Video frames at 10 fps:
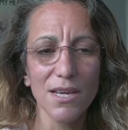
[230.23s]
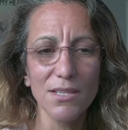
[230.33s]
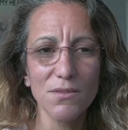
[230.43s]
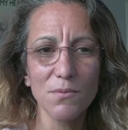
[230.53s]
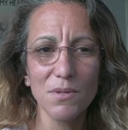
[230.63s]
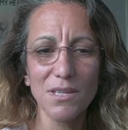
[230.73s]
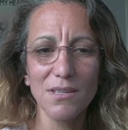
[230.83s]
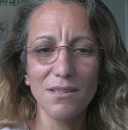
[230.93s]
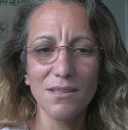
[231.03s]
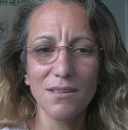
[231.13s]
that's
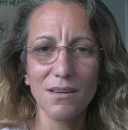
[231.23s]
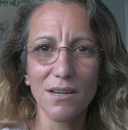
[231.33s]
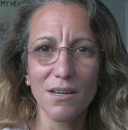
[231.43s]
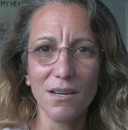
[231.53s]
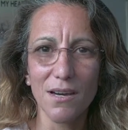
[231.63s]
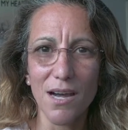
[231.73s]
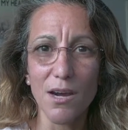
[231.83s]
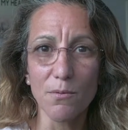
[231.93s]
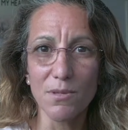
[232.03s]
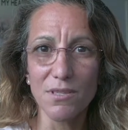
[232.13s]
when
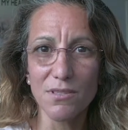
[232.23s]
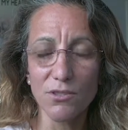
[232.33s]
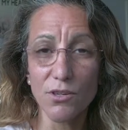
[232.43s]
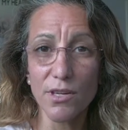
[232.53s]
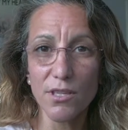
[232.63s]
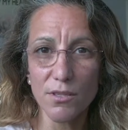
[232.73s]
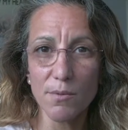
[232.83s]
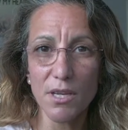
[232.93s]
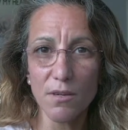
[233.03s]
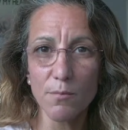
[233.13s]
I was starting
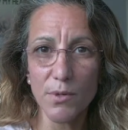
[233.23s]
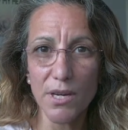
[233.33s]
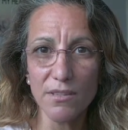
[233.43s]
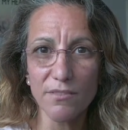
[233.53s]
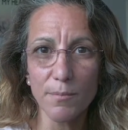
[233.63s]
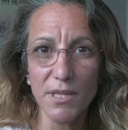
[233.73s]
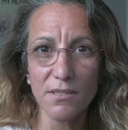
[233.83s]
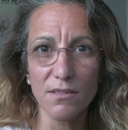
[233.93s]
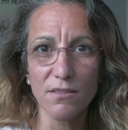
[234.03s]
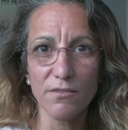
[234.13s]
to become proud of
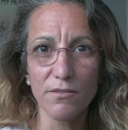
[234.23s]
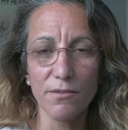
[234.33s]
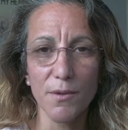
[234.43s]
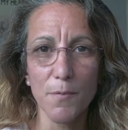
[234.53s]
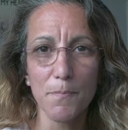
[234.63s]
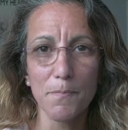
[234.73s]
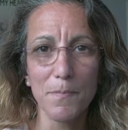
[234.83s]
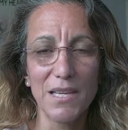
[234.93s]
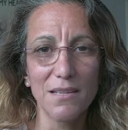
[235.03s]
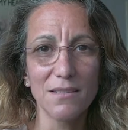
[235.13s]
myself,
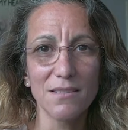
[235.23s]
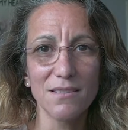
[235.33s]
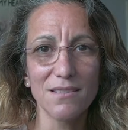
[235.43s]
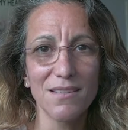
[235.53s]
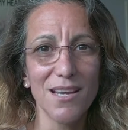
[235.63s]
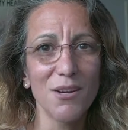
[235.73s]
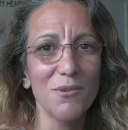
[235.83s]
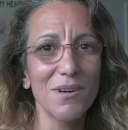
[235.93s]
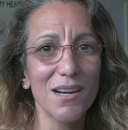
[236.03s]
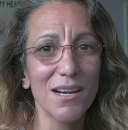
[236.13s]
because
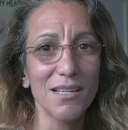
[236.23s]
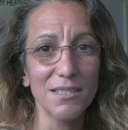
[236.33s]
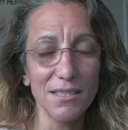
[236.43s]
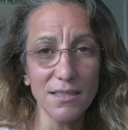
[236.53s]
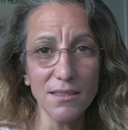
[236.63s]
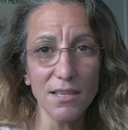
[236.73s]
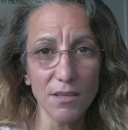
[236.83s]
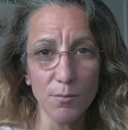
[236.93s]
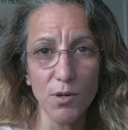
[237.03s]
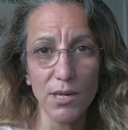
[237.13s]
now I did
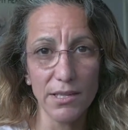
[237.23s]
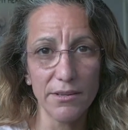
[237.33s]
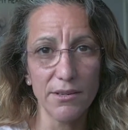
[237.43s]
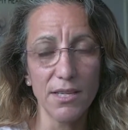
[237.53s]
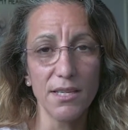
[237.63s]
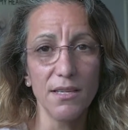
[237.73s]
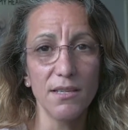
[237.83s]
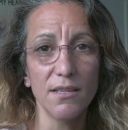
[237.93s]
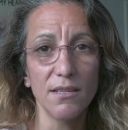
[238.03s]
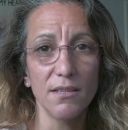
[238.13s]
think more clearly.
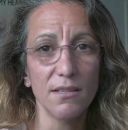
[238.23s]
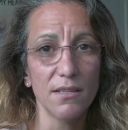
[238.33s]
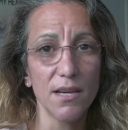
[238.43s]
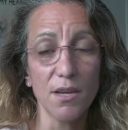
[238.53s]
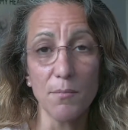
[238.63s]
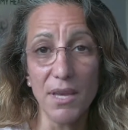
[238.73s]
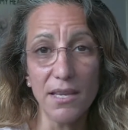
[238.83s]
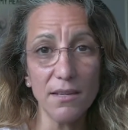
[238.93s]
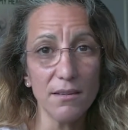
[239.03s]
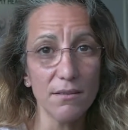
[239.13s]
I
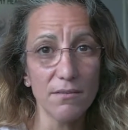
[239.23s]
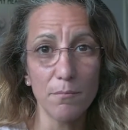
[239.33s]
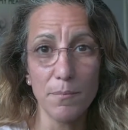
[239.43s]
made